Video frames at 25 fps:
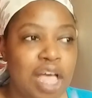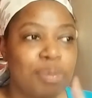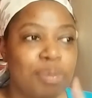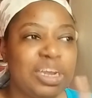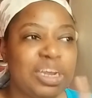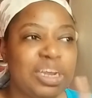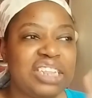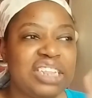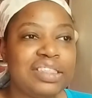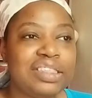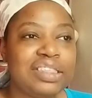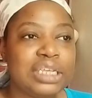
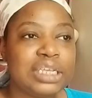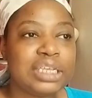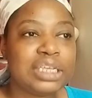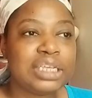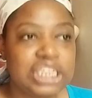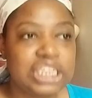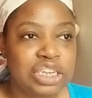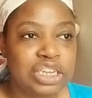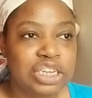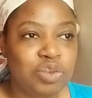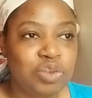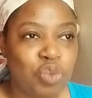but it's a
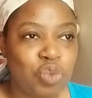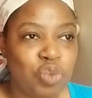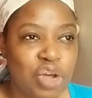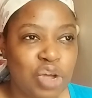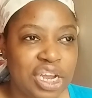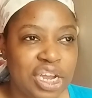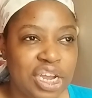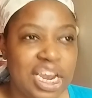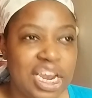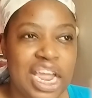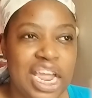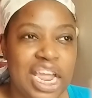good
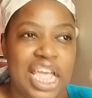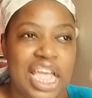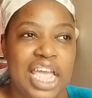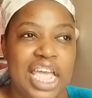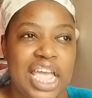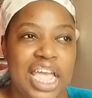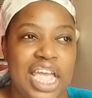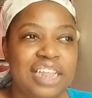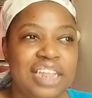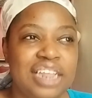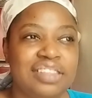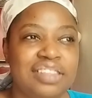one,
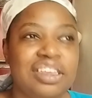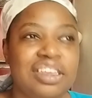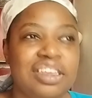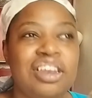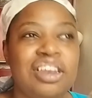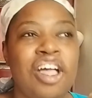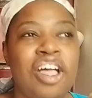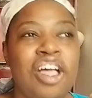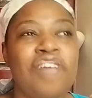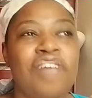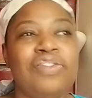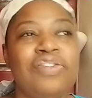and it's
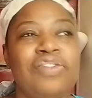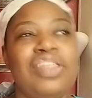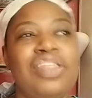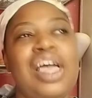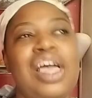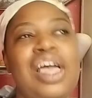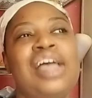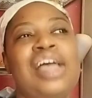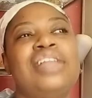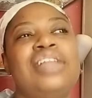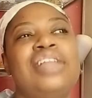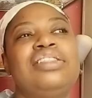enough
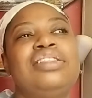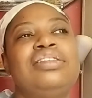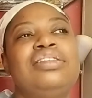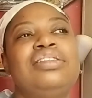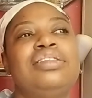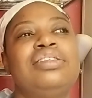that